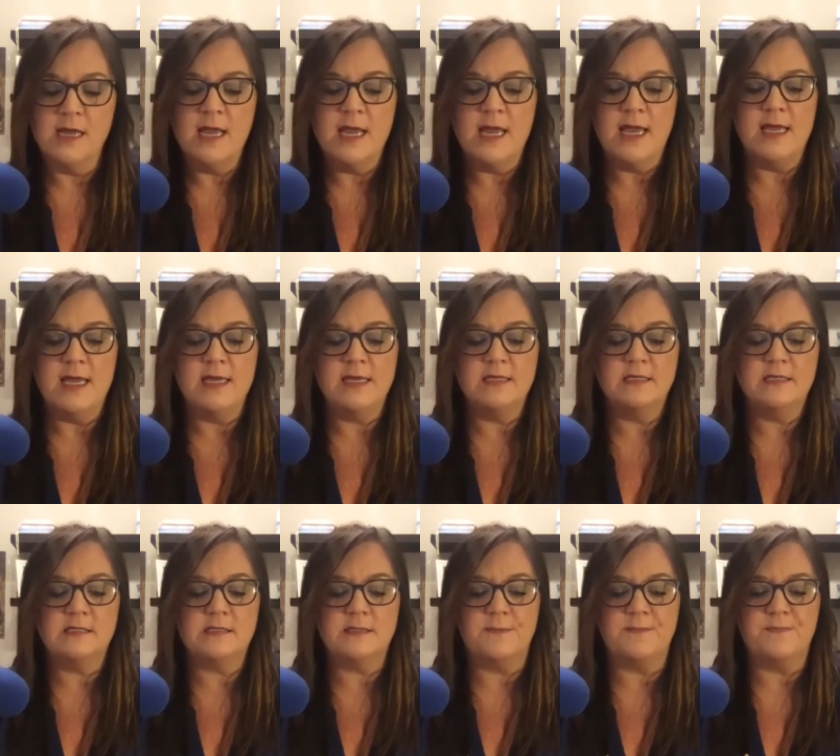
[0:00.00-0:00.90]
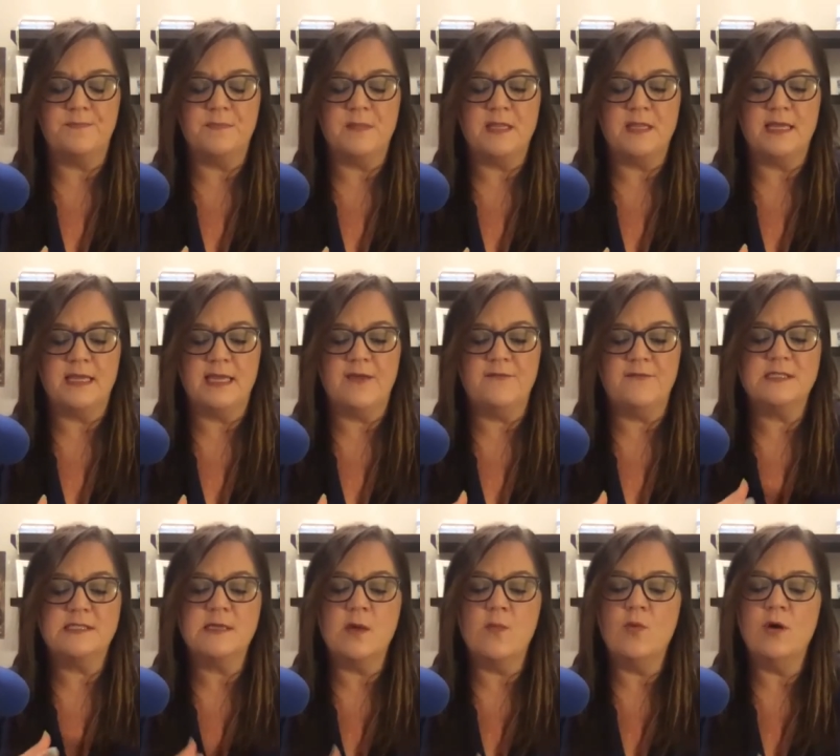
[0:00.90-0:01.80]
is if
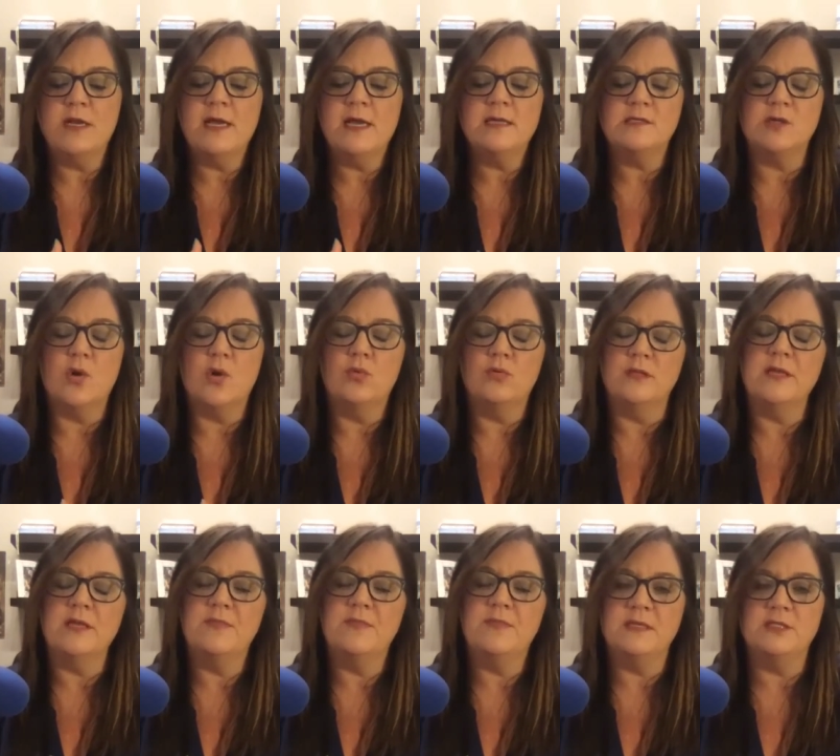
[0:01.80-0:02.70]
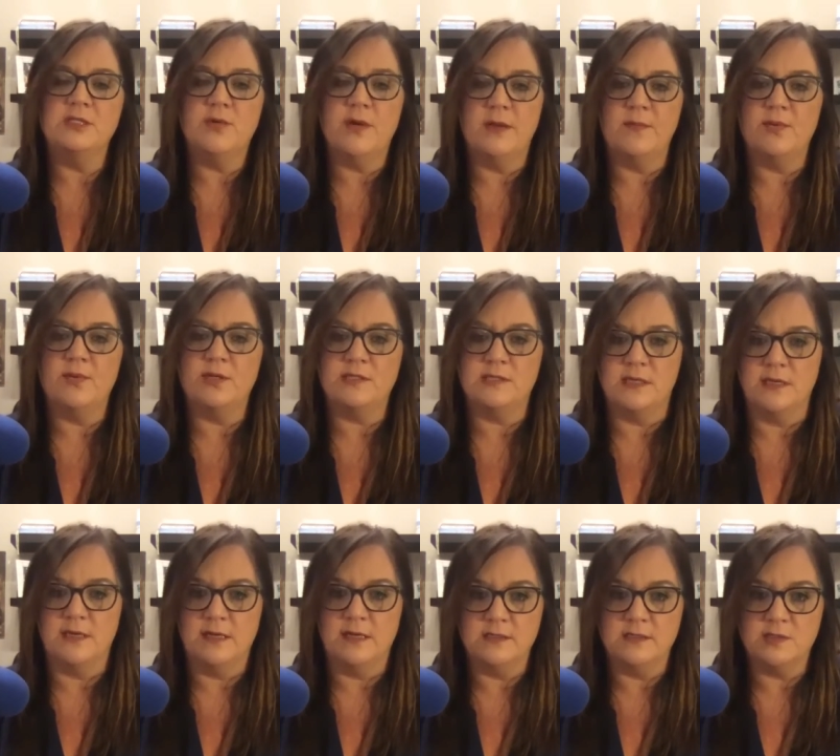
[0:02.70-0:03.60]
someone has only been doing
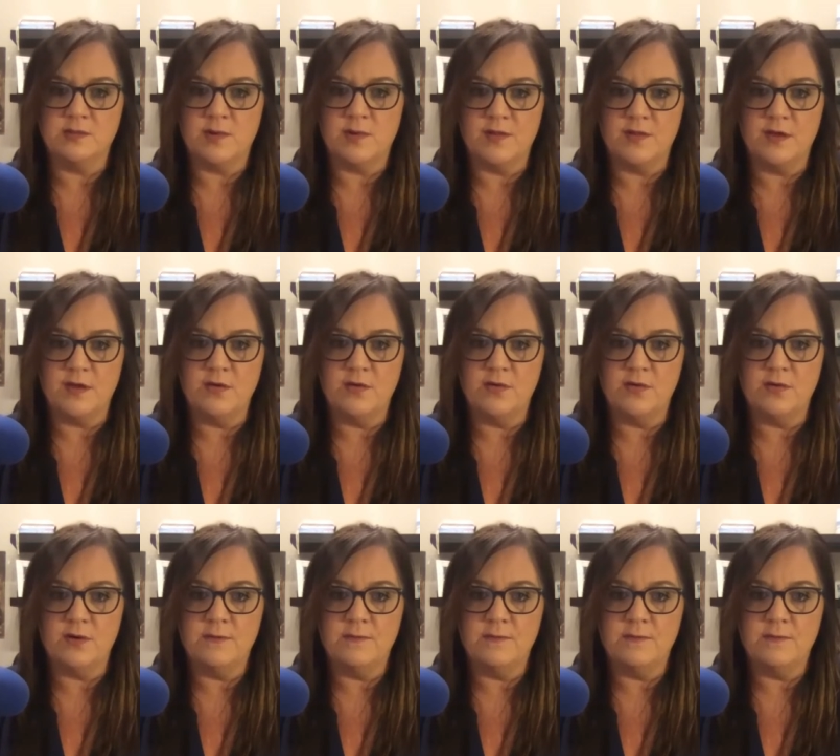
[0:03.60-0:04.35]
Brazilians with you,